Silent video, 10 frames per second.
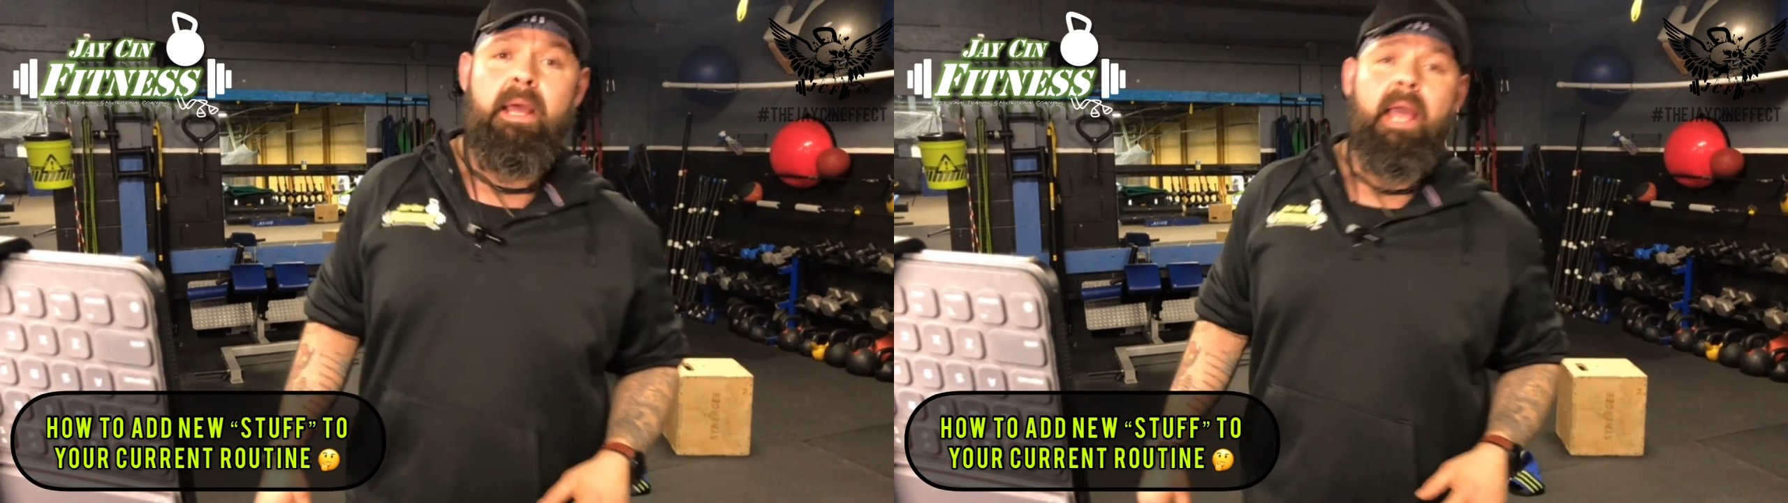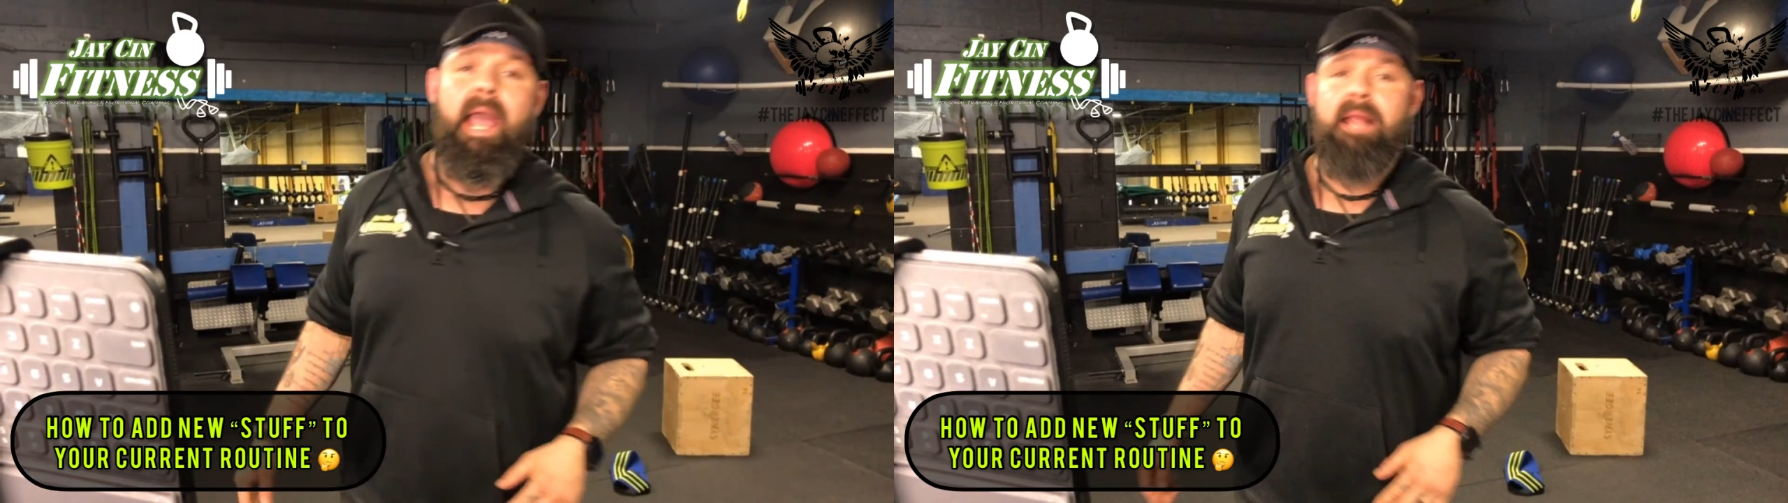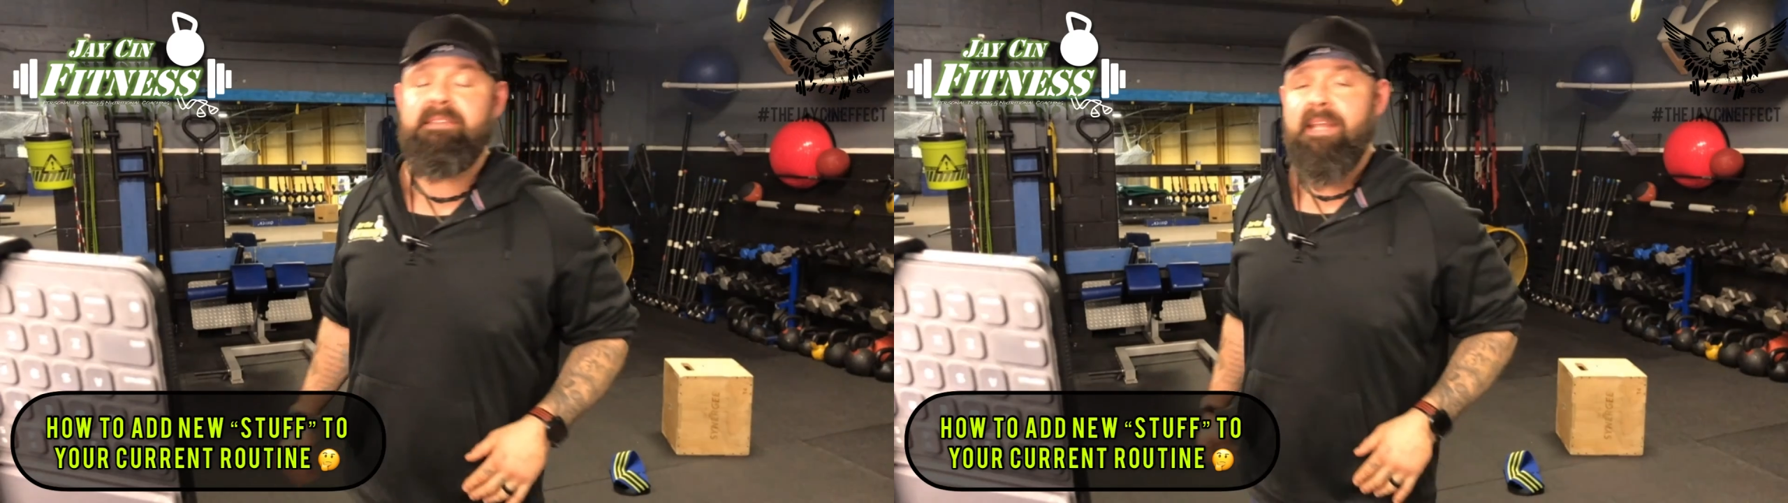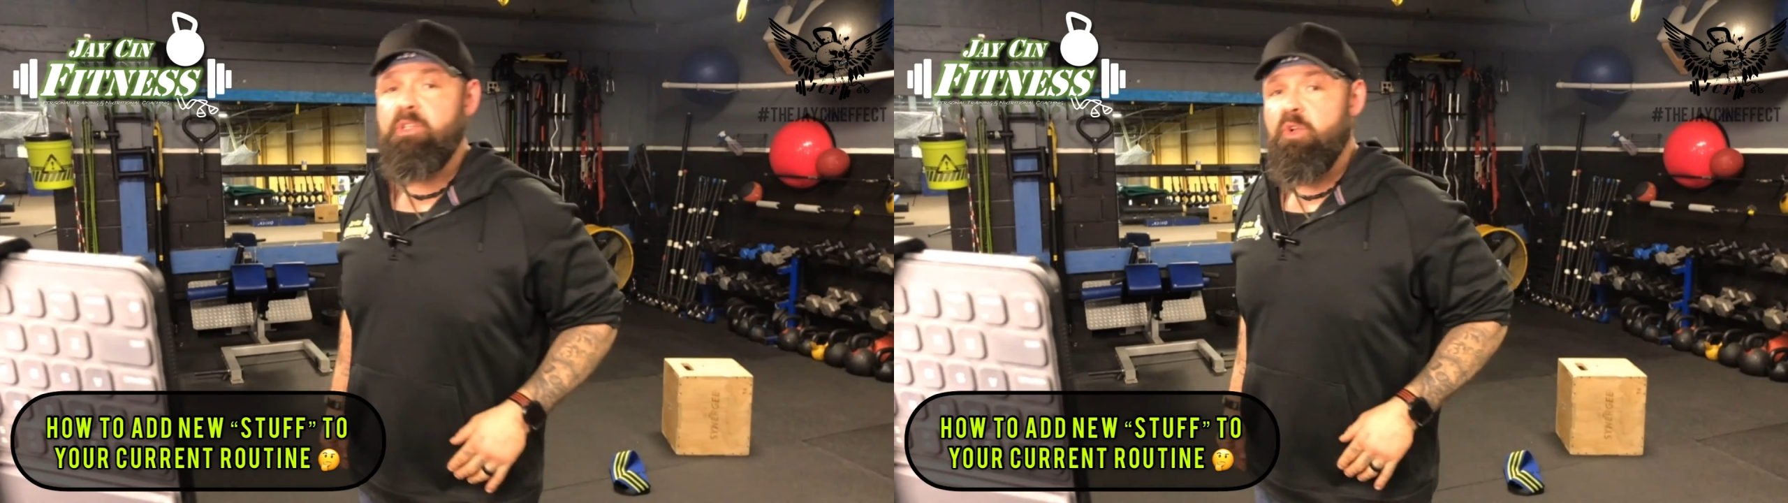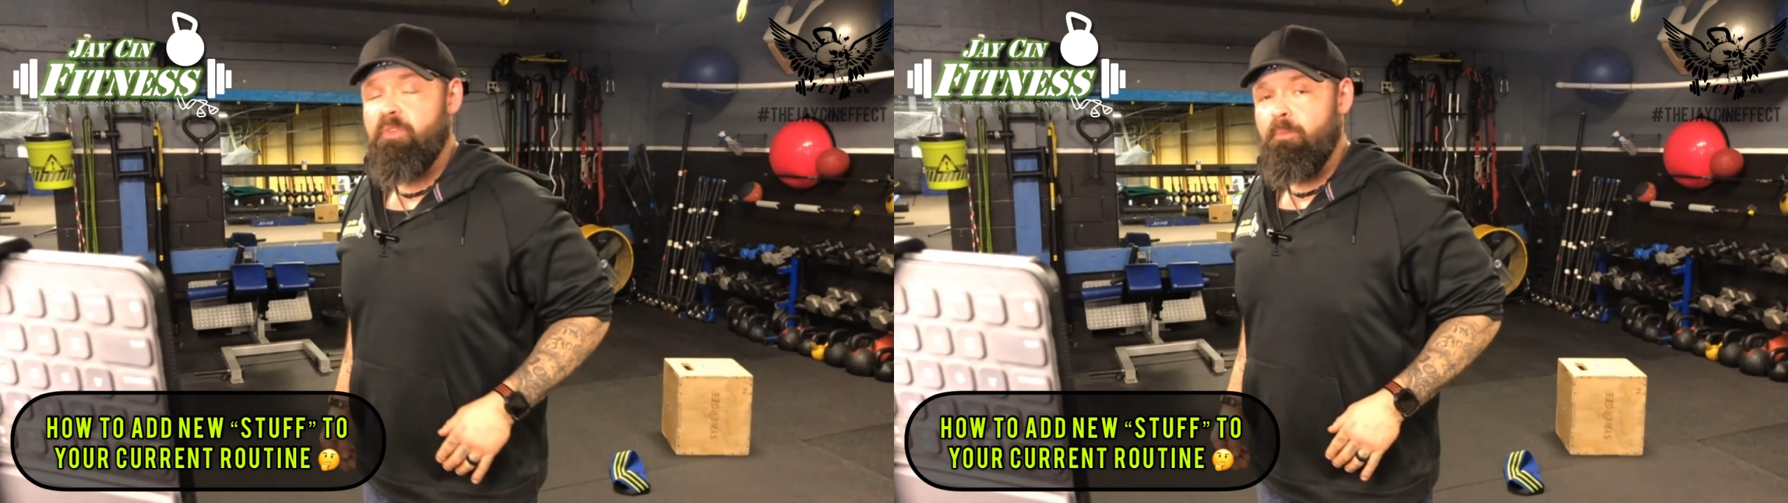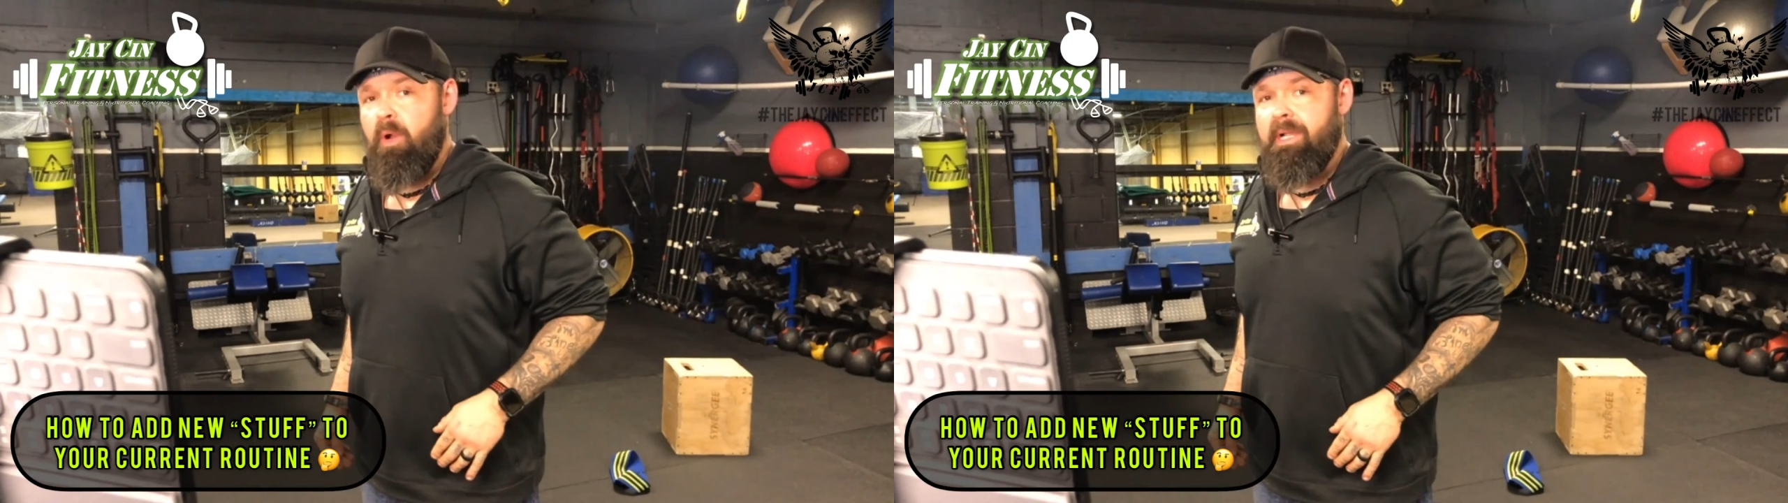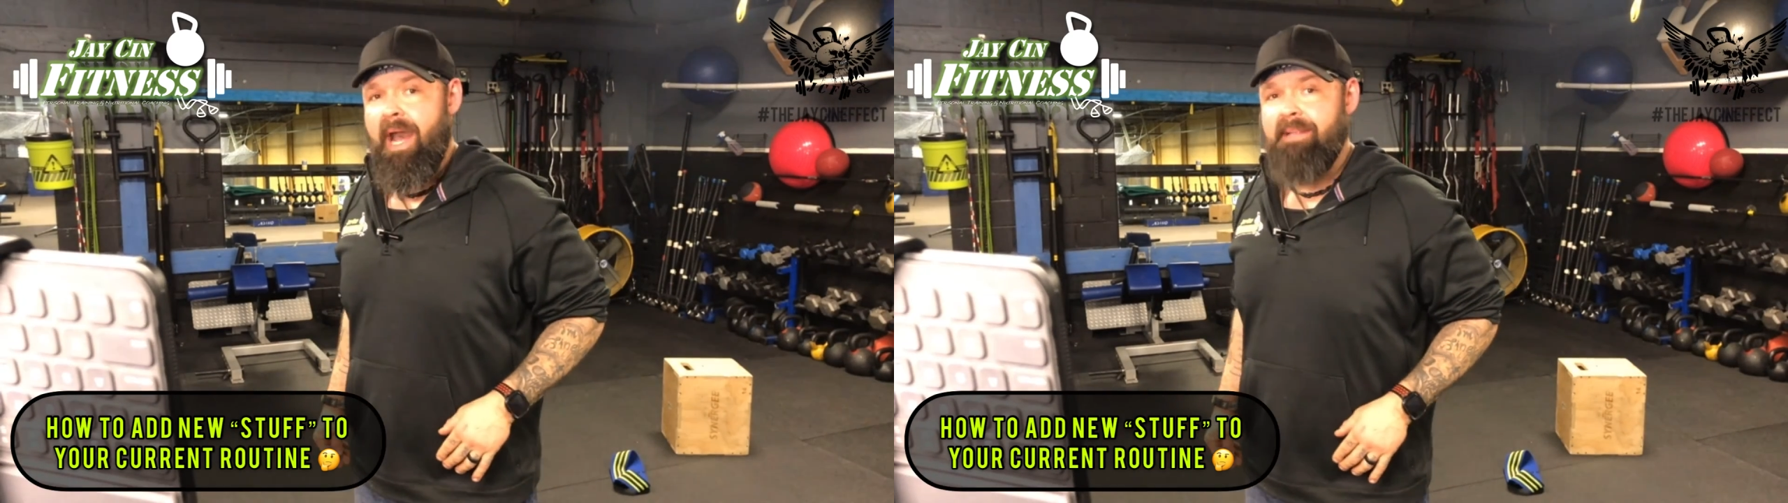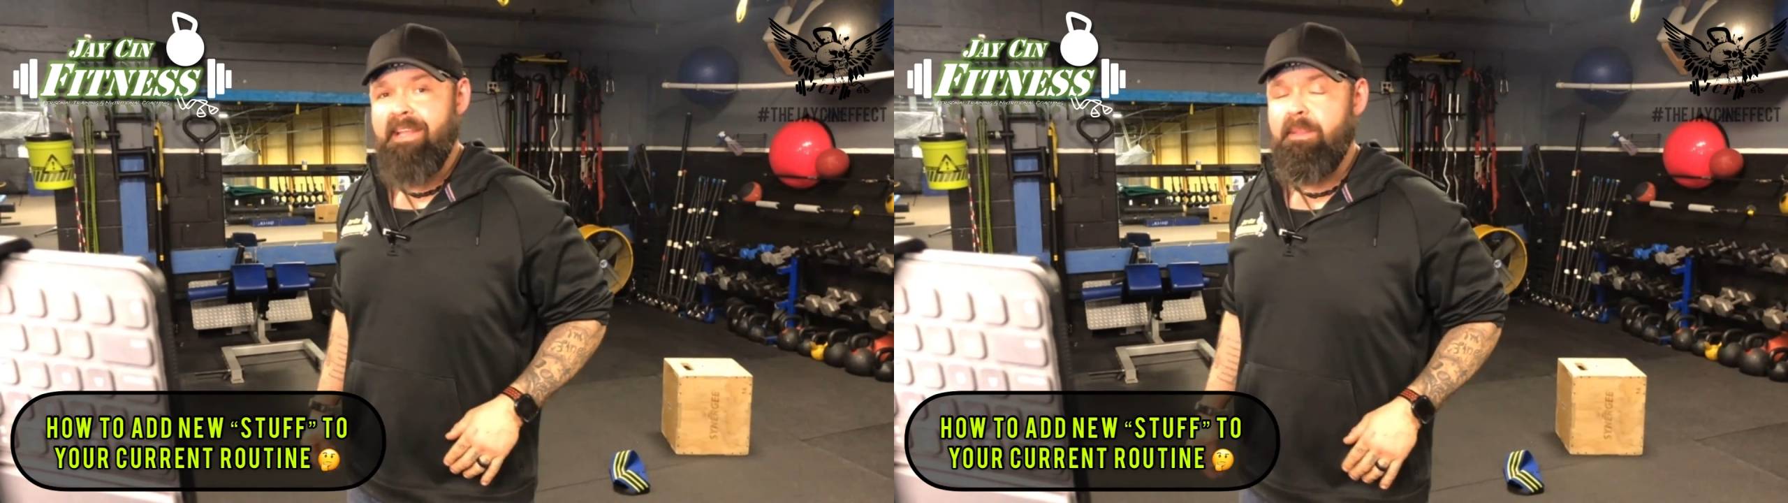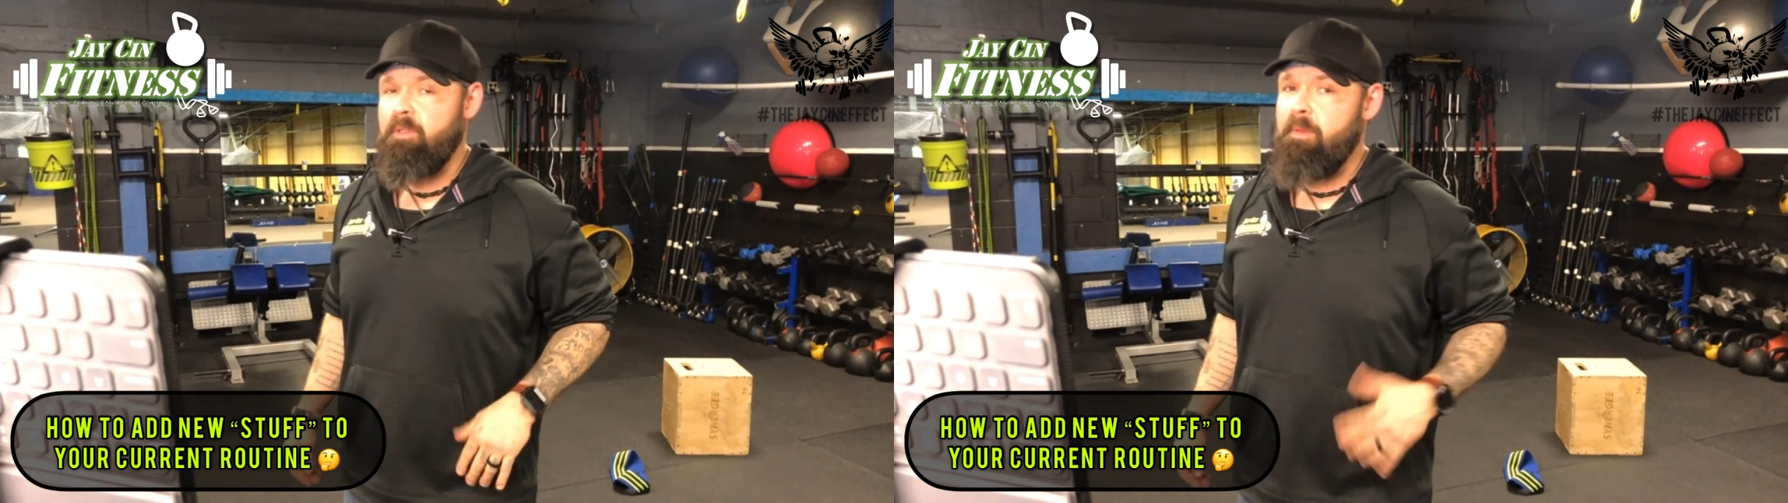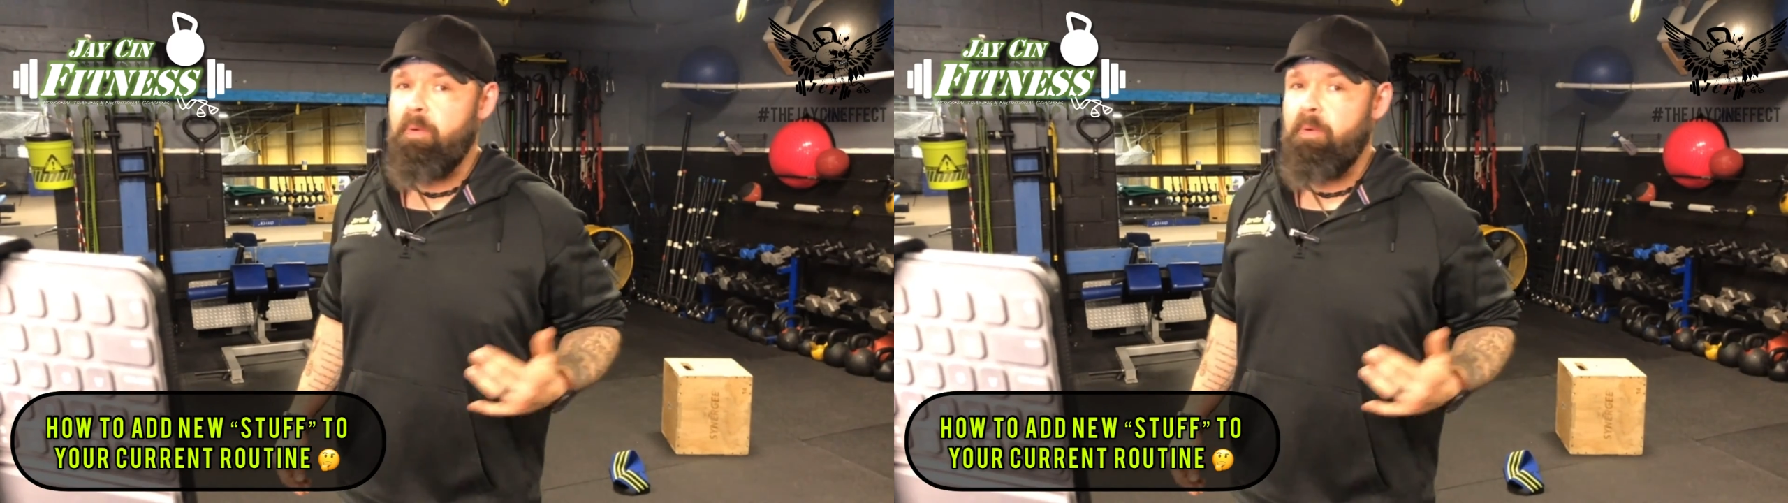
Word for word: and stay tuned for more content that we're gonna be